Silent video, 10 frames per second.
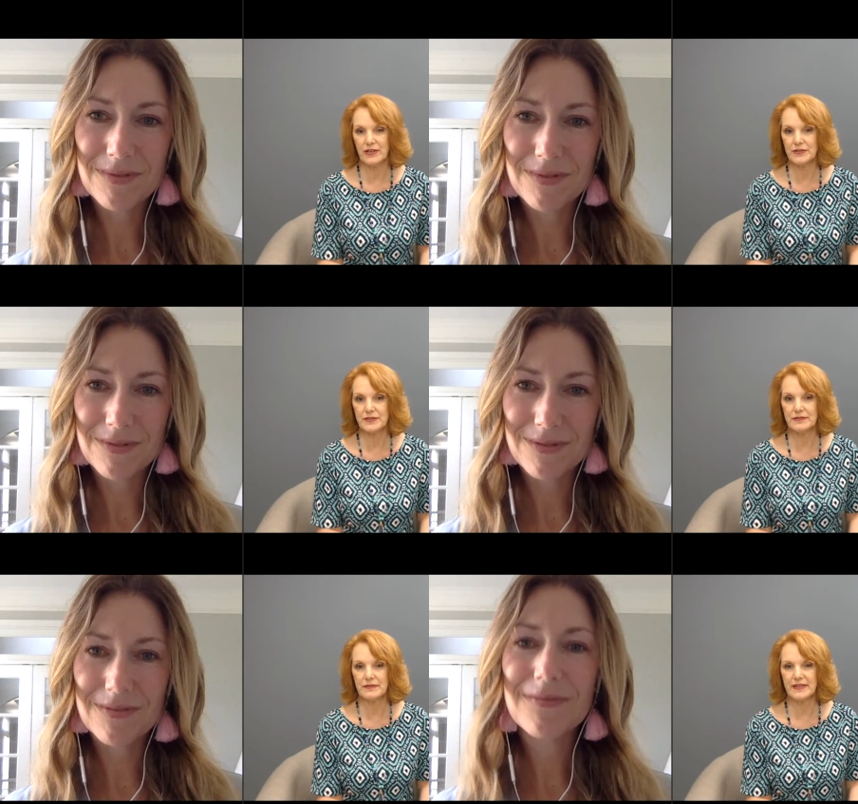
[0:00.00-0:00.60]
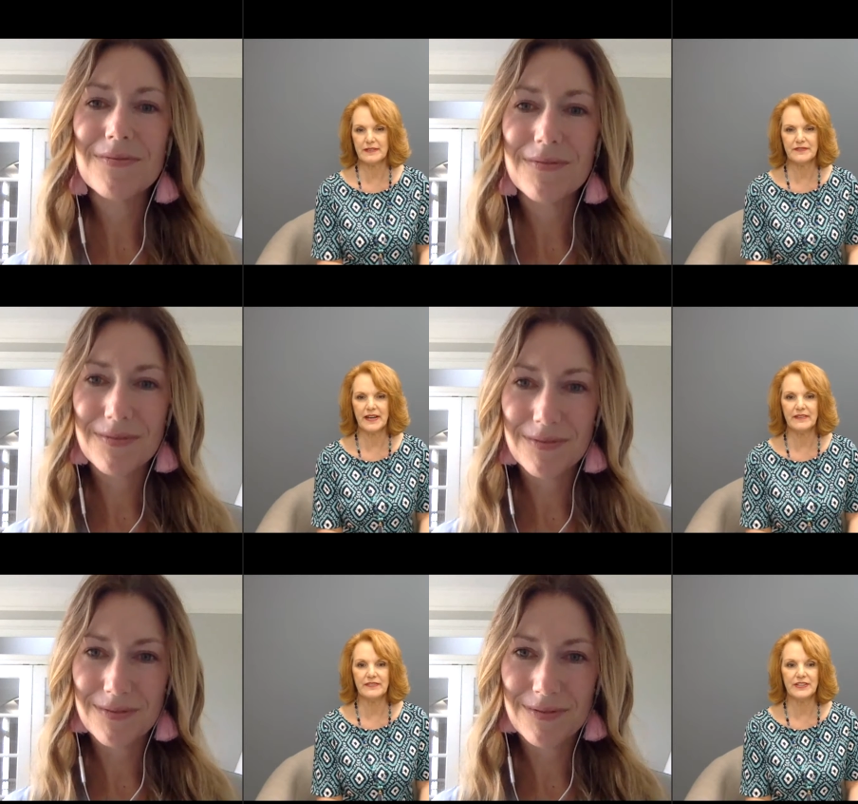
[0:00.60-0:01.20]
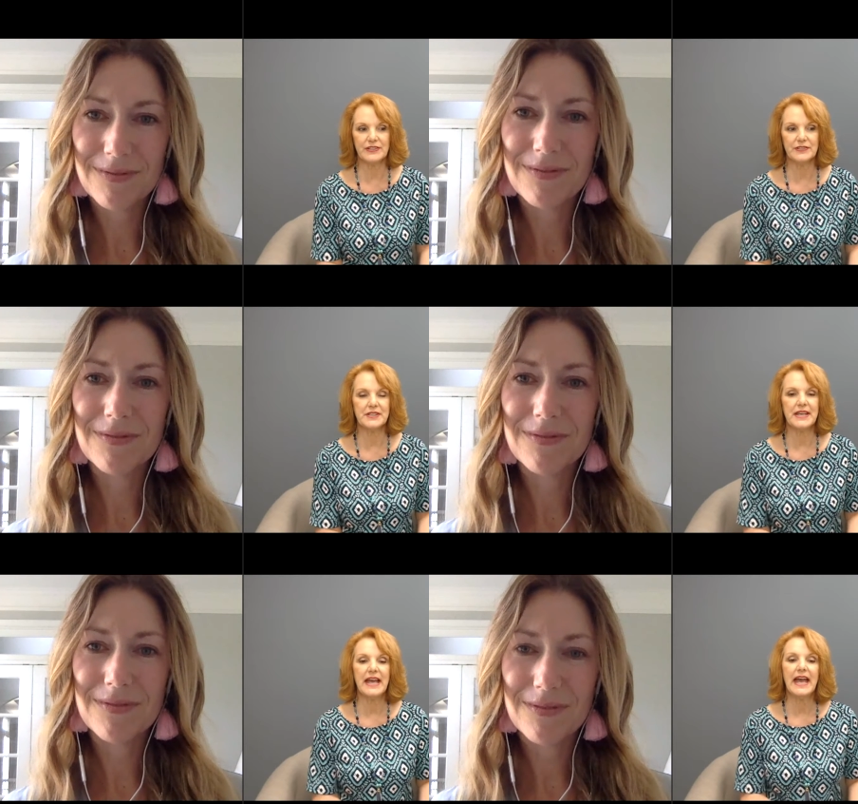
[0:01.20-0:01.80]
Speaker 1: years, I think five
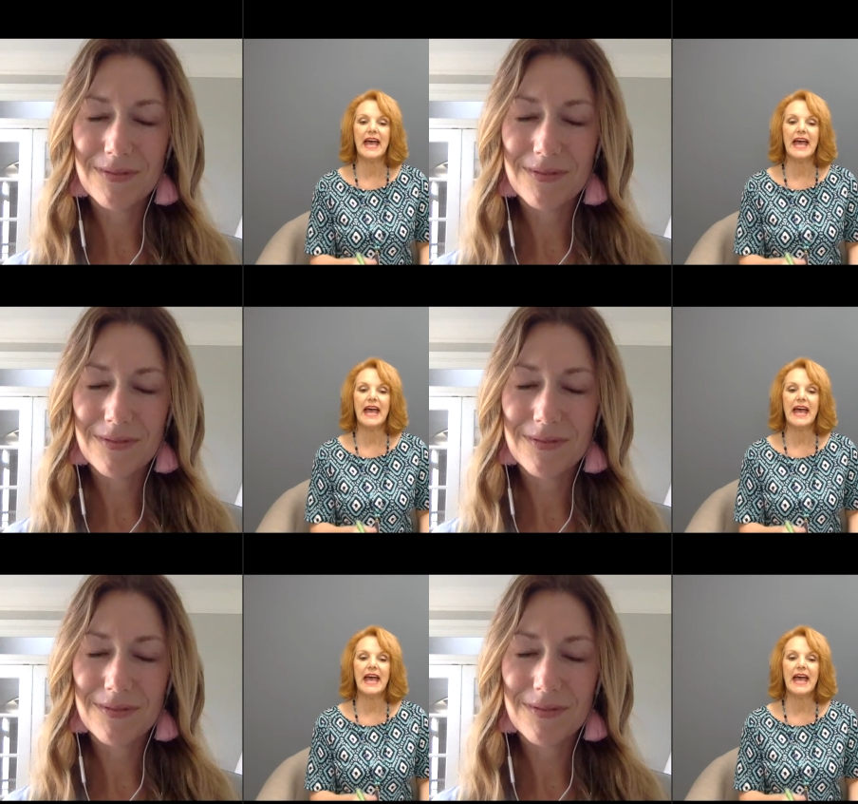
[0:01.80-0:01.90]
years.